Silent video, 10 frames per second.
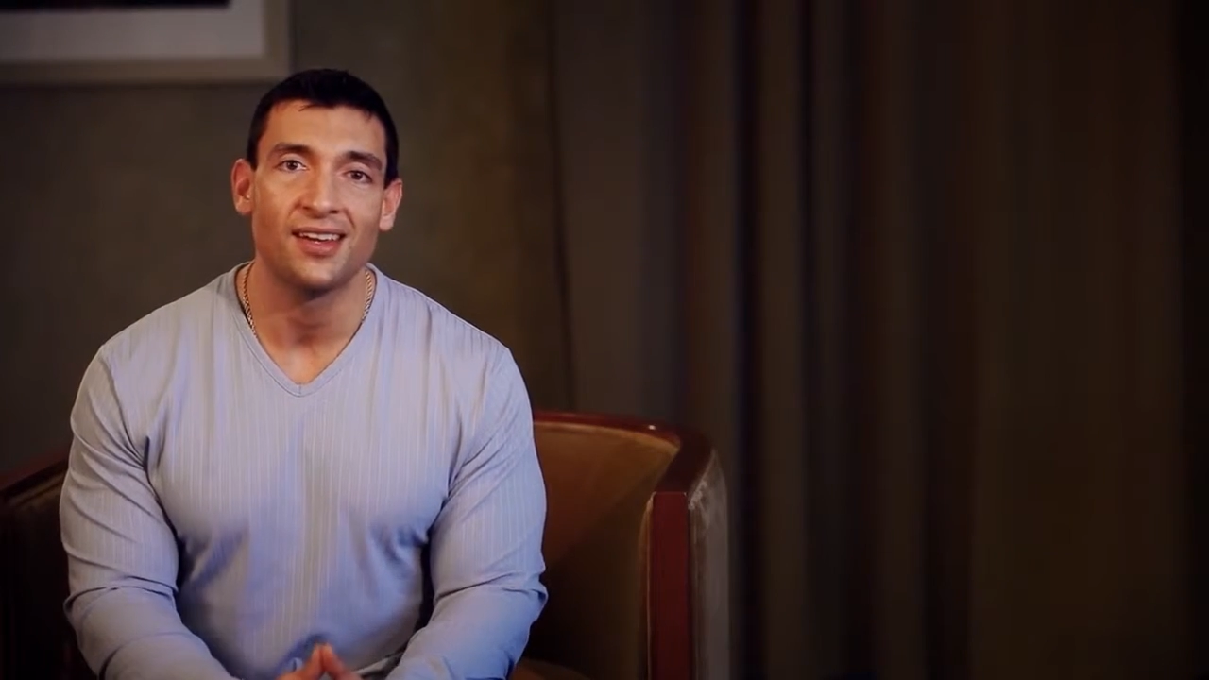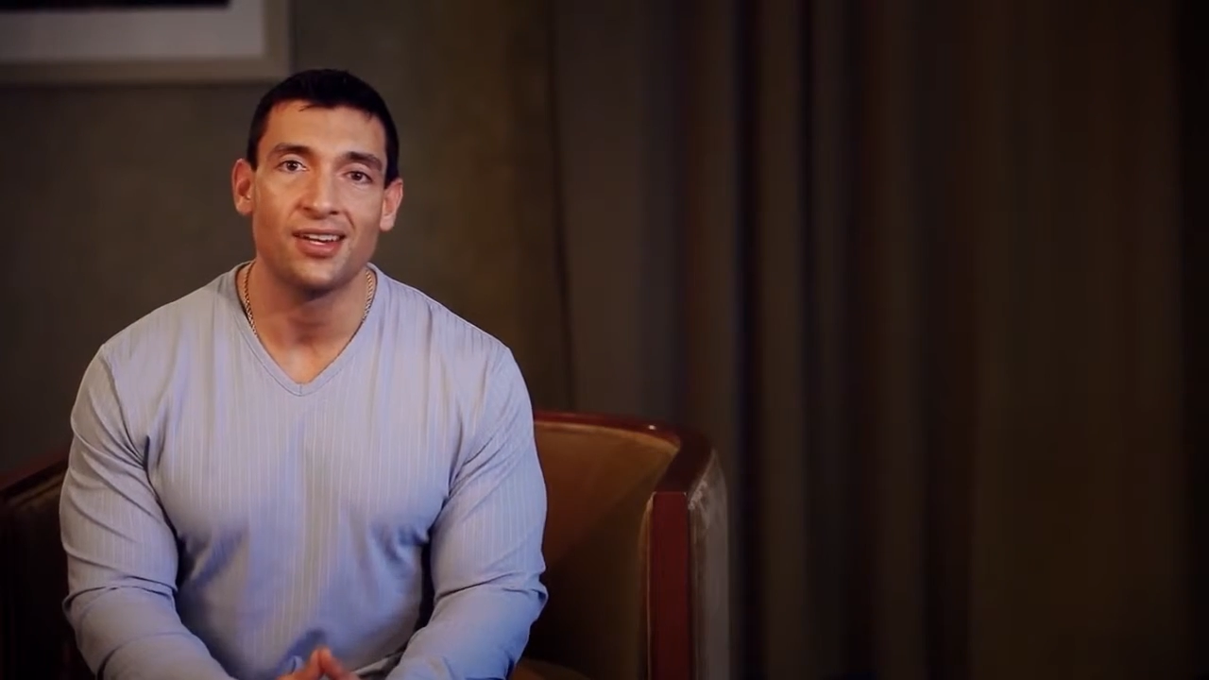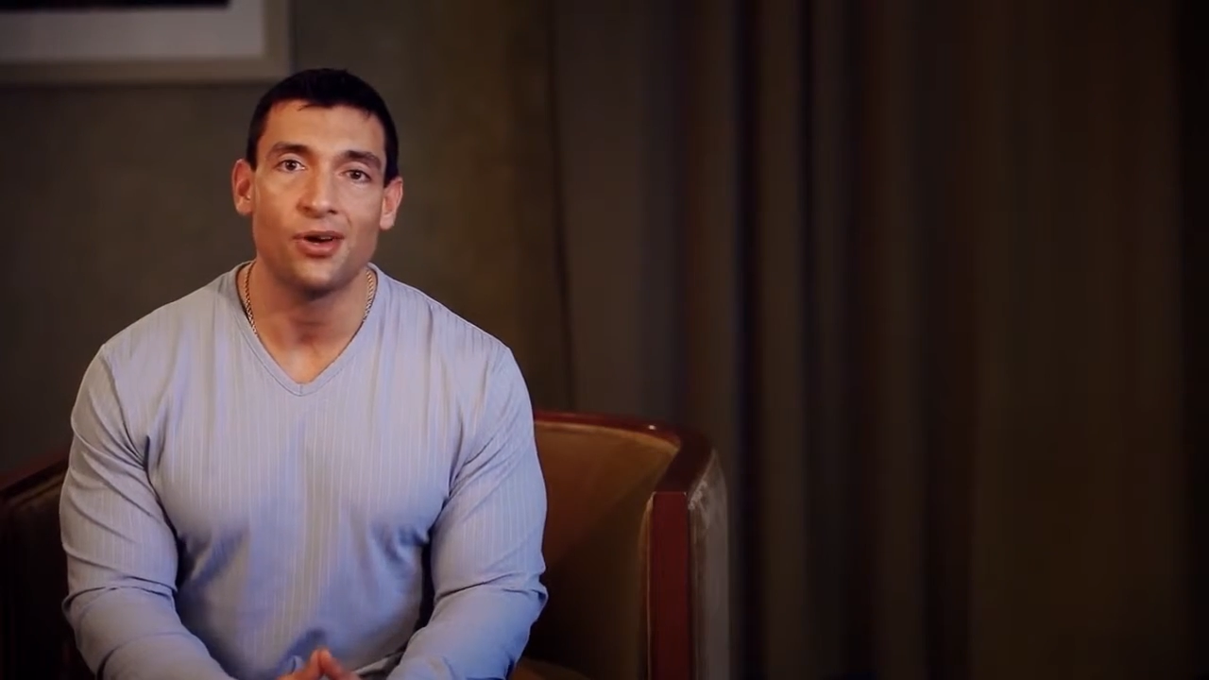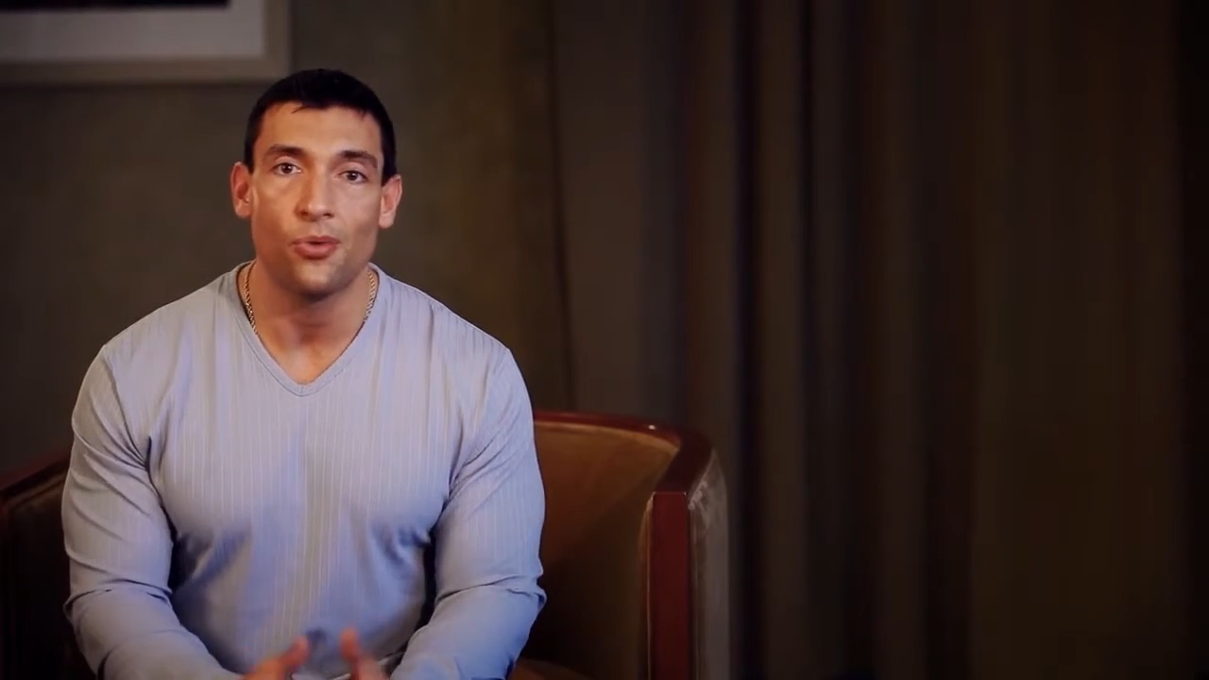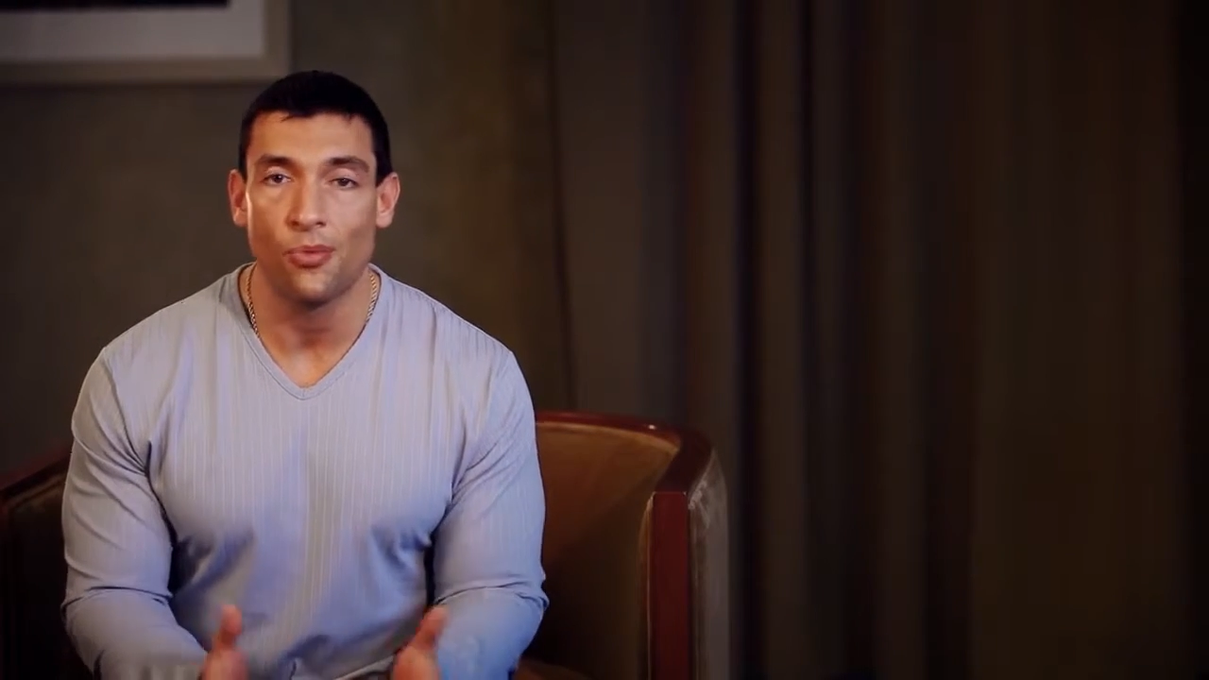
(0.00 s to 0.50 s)

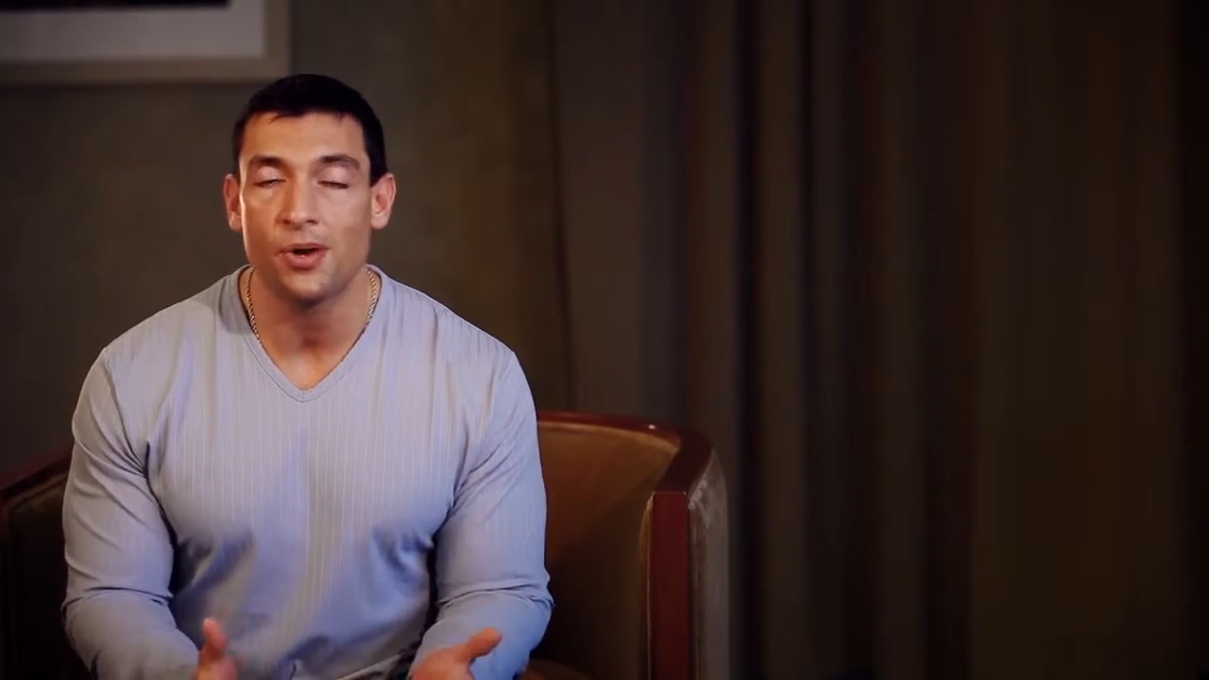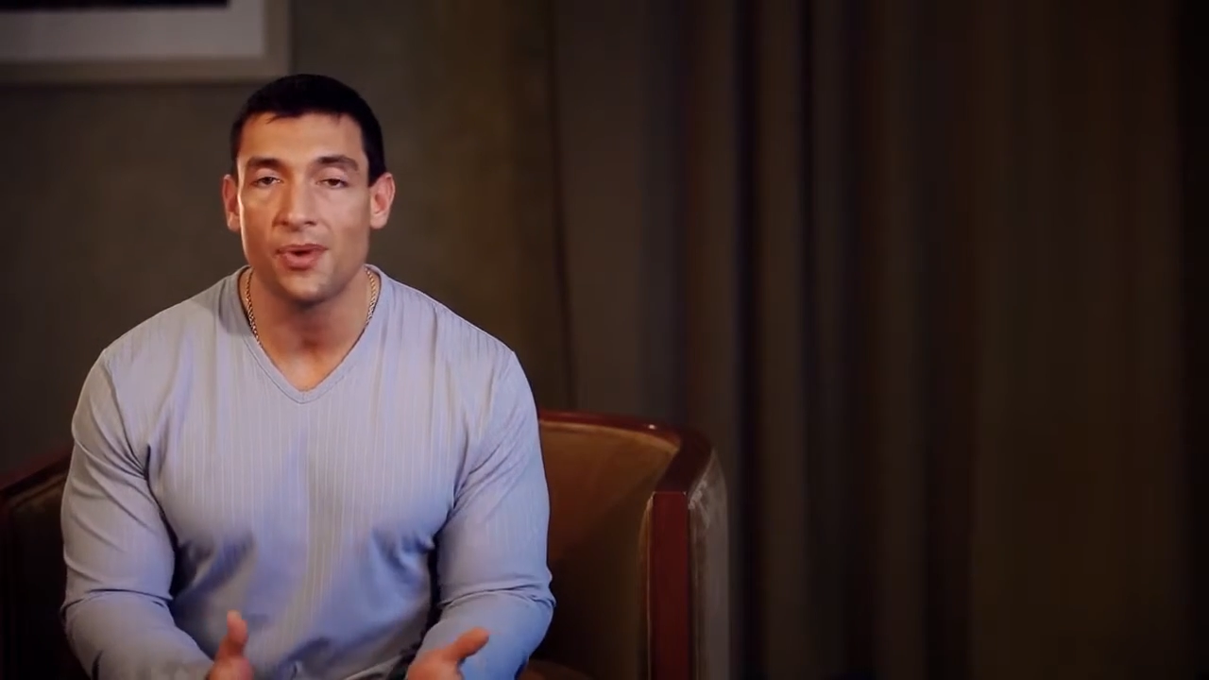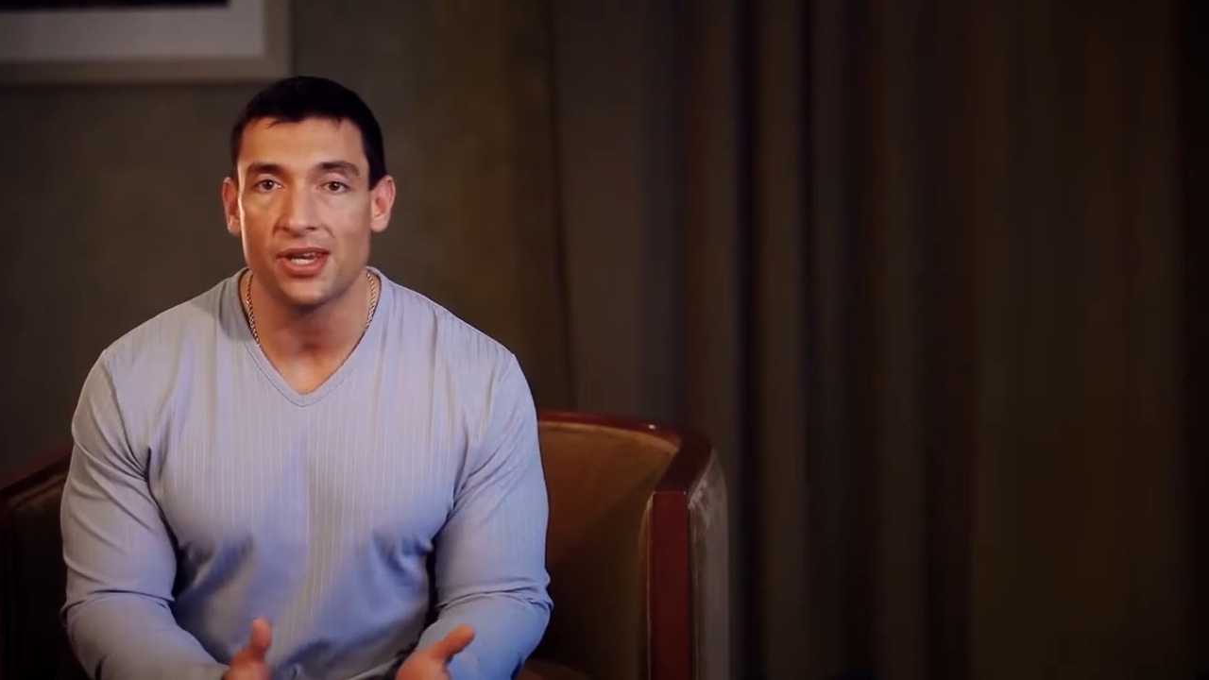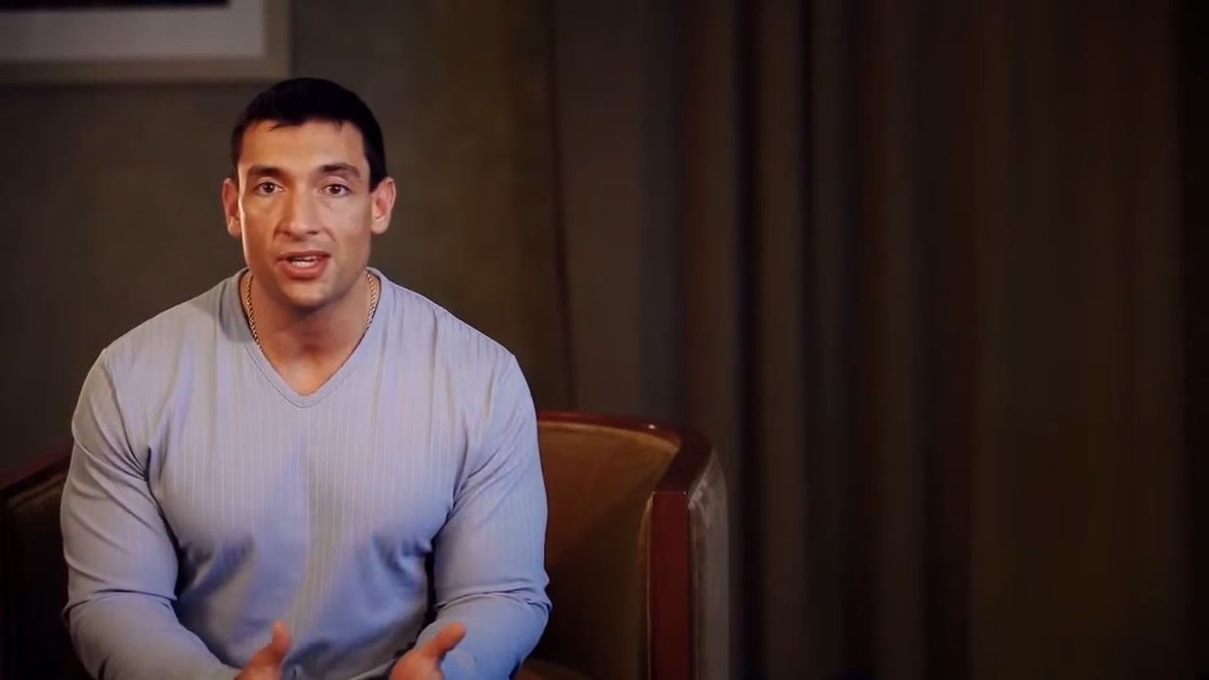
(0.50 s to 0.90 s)
One way you